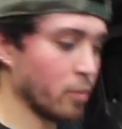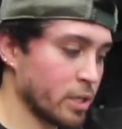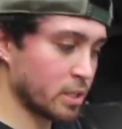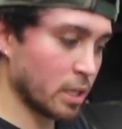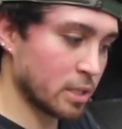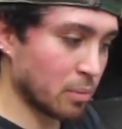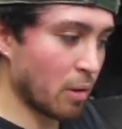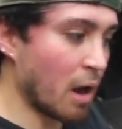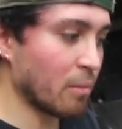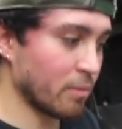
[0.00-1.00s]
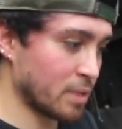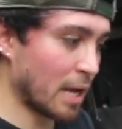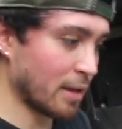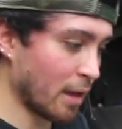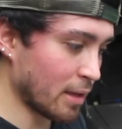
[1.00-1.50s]
which is a problem.
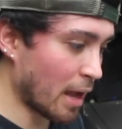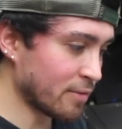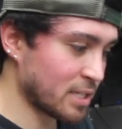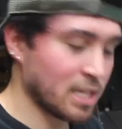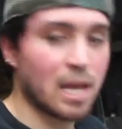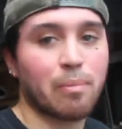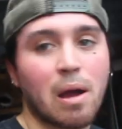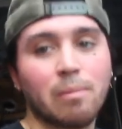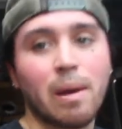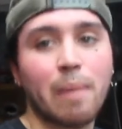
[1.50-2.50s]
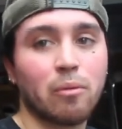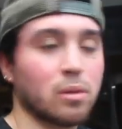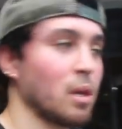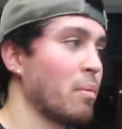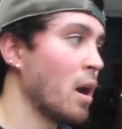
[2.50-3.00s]
I, I've seen that problem happen
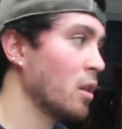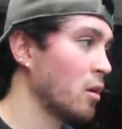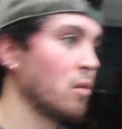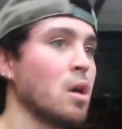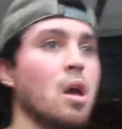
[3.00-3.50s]
with the Apollo.